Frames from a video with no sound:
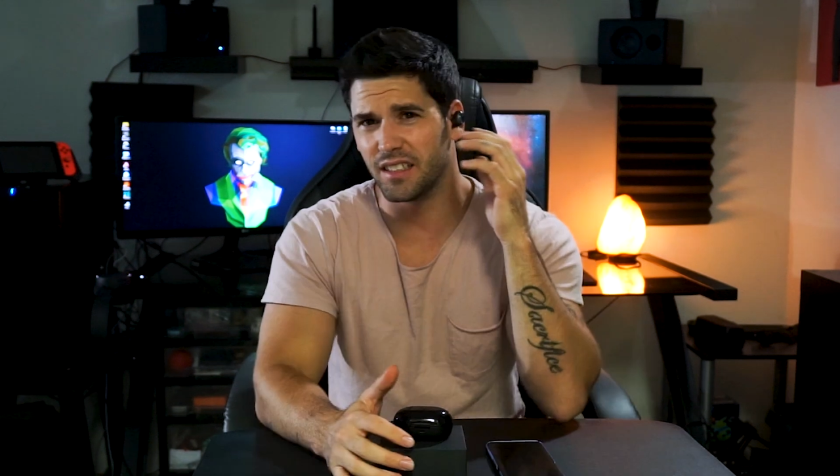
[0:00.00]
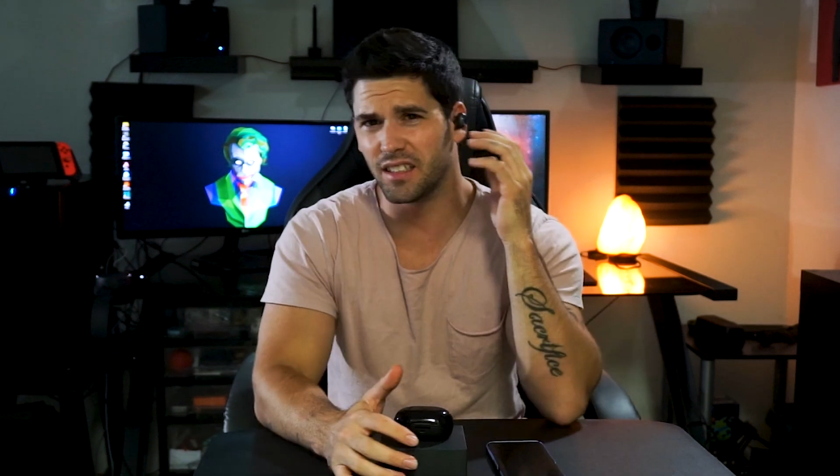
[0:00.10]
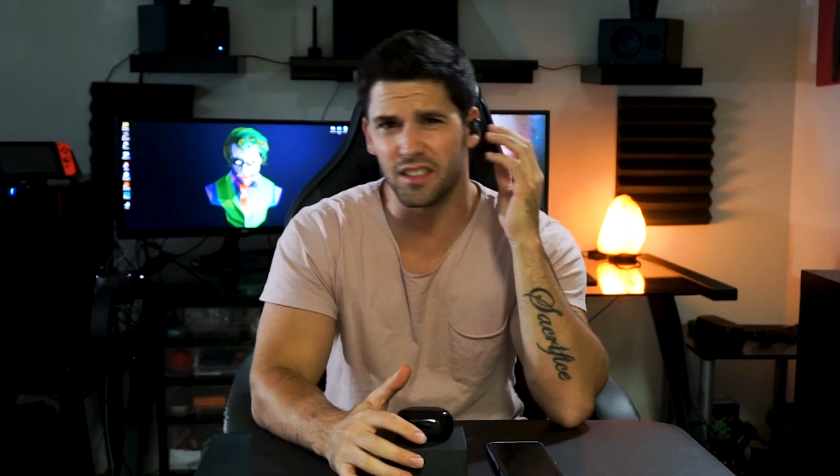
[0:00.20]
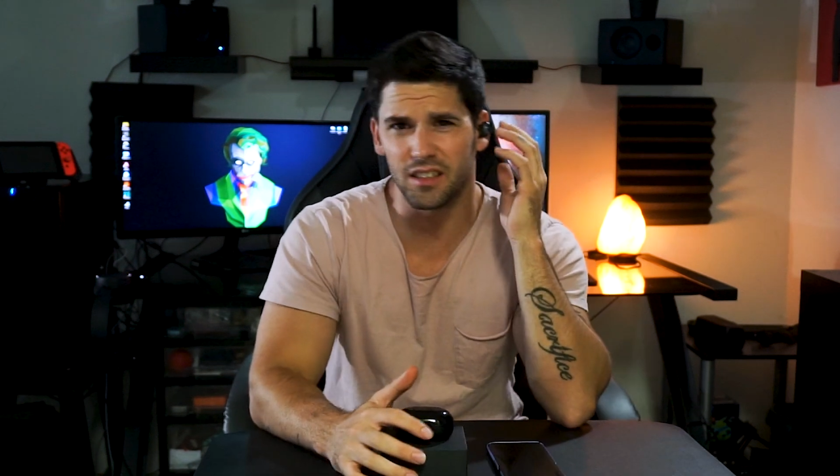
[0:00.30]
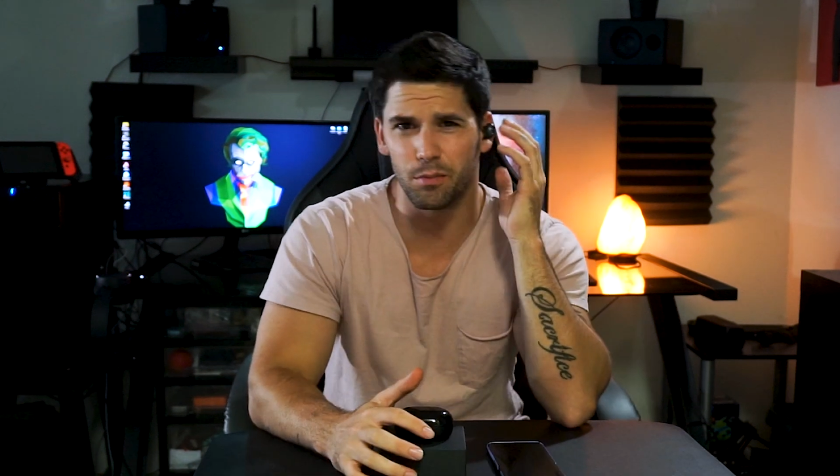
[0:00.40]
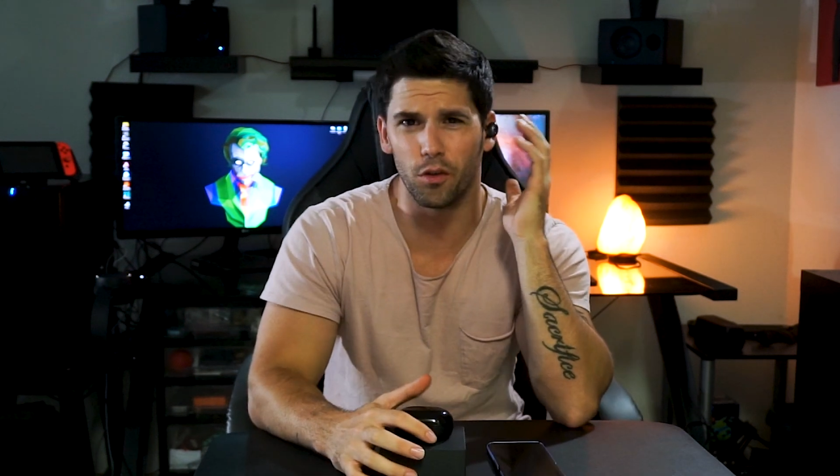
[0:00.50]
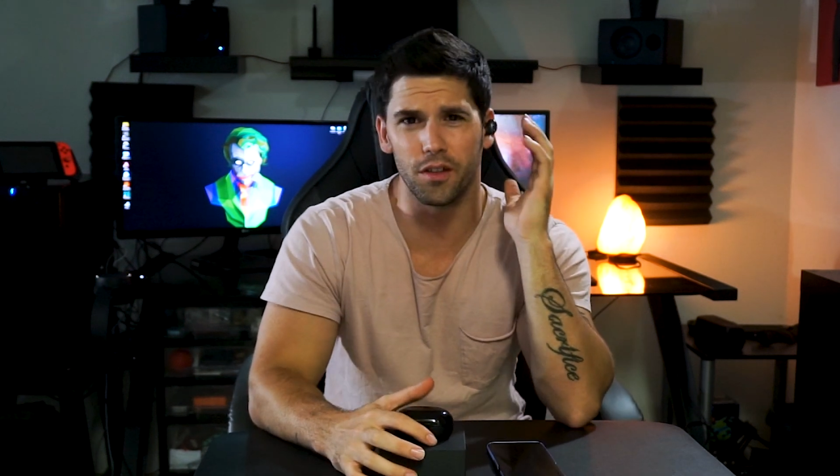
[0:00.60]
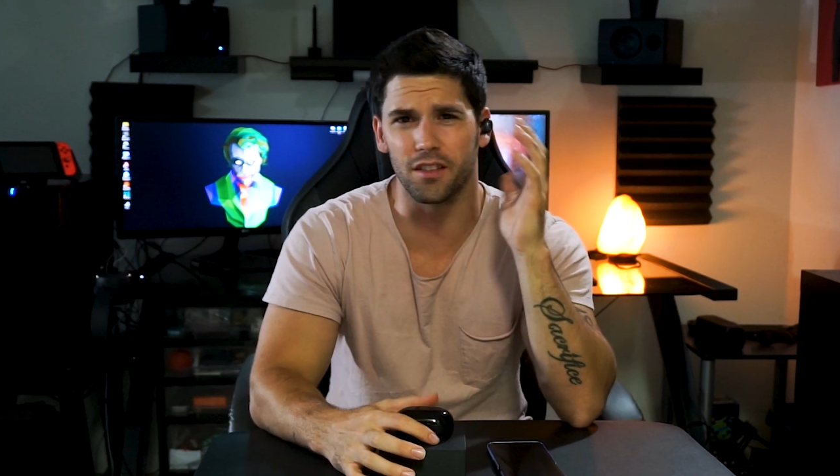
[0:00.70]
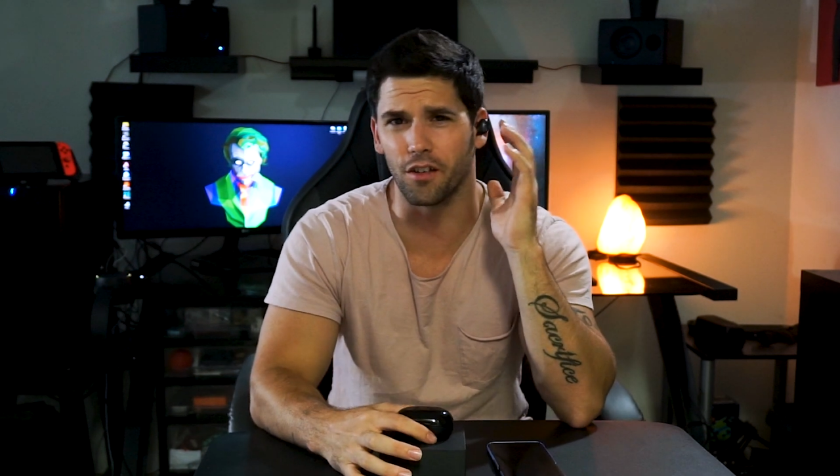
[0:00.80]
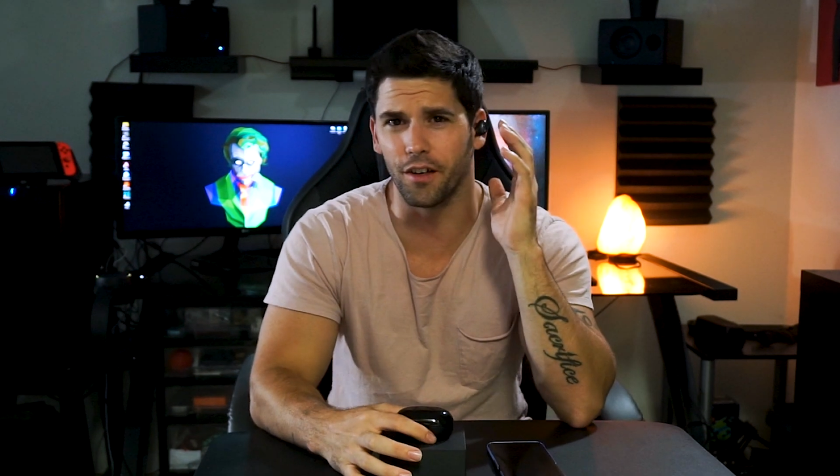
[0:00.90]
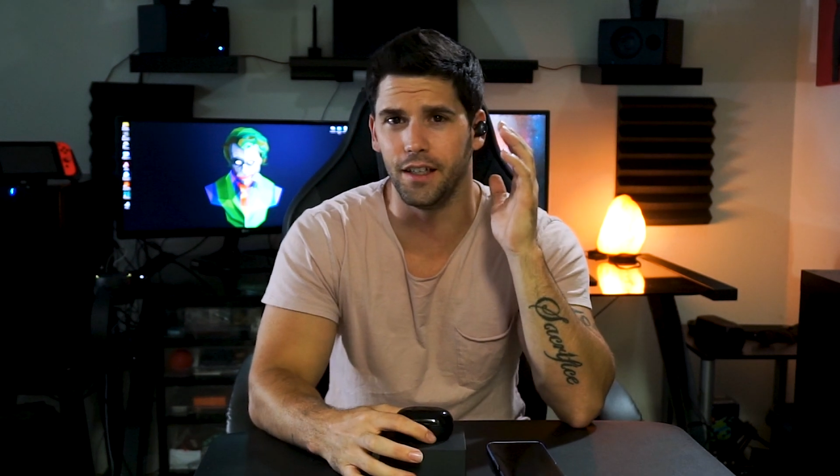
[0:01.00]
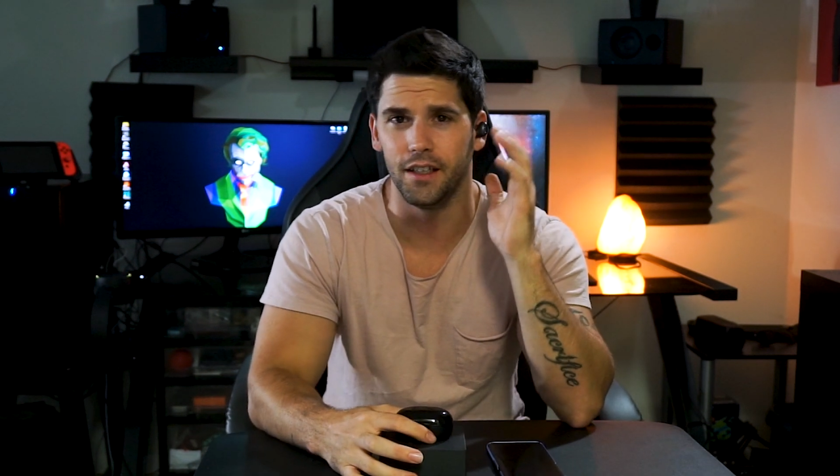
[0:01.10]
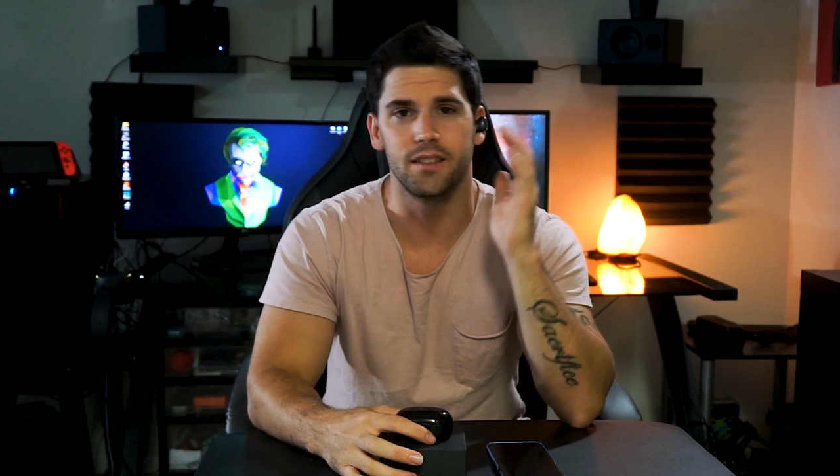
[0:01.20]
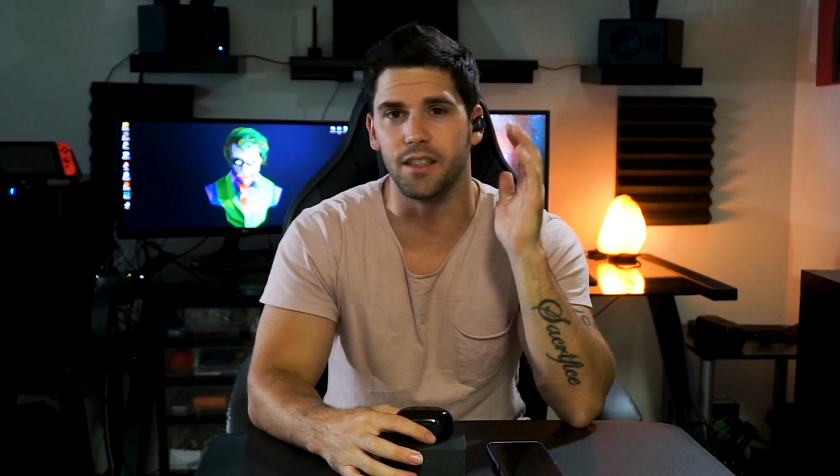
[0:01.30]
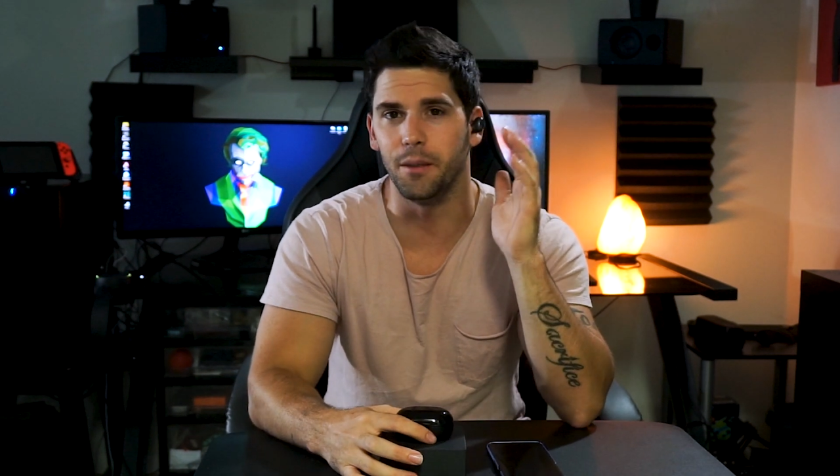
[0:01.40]
This is just more discreet,
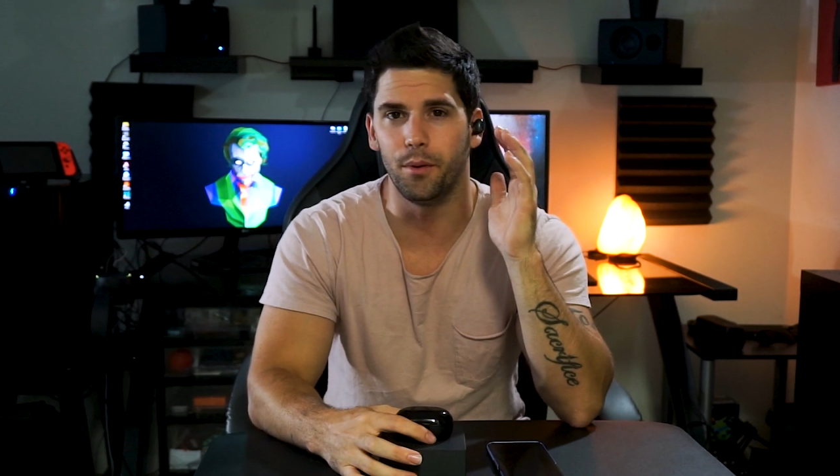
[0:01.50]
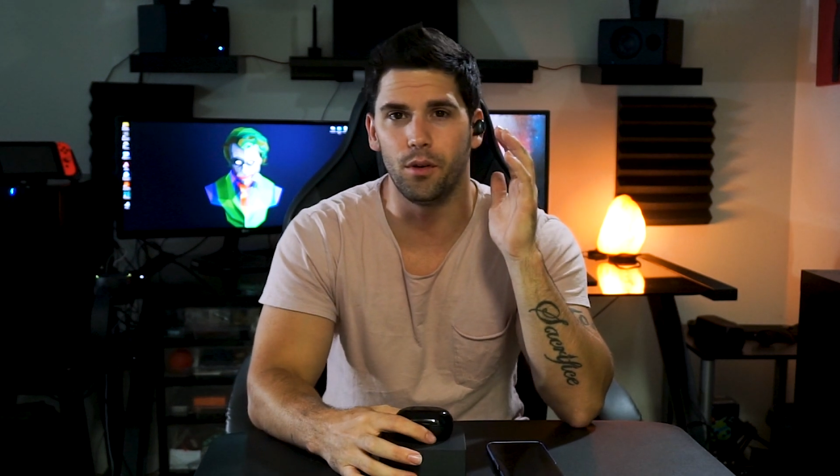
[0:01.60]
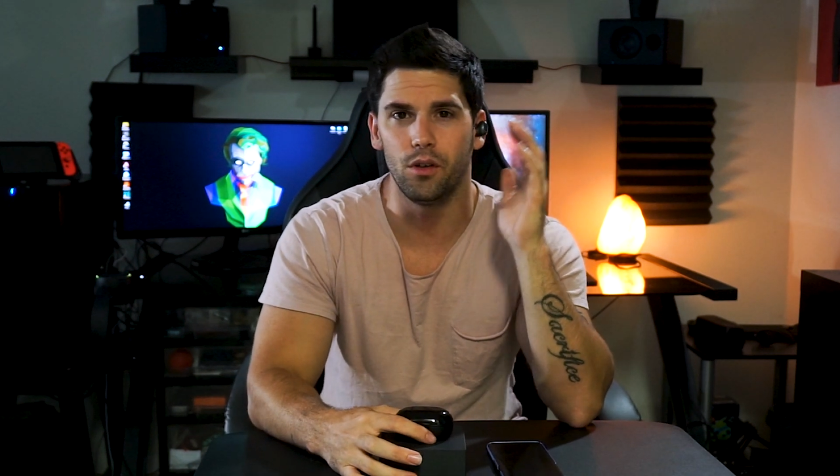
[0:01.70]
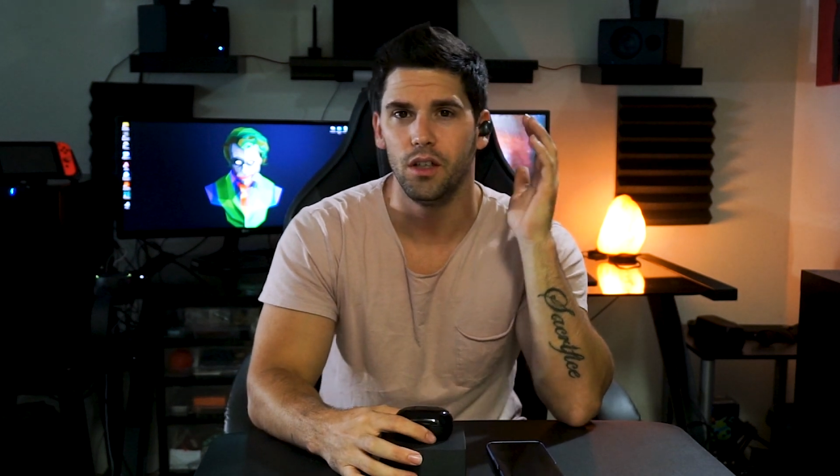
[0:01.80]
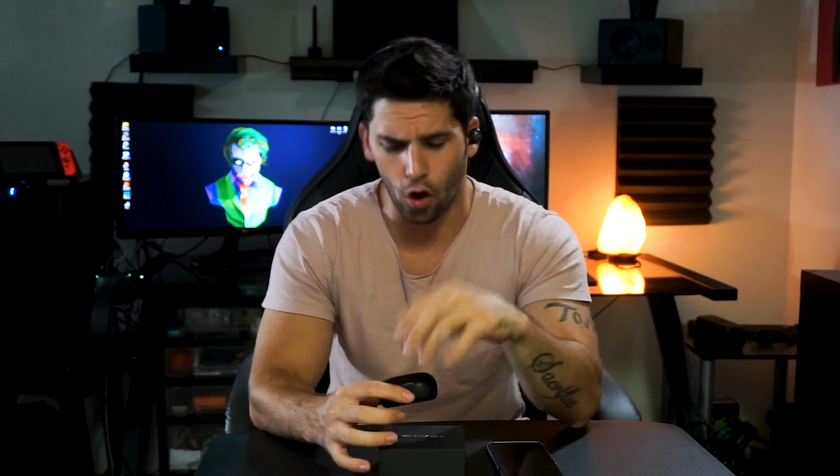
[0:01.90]
simple,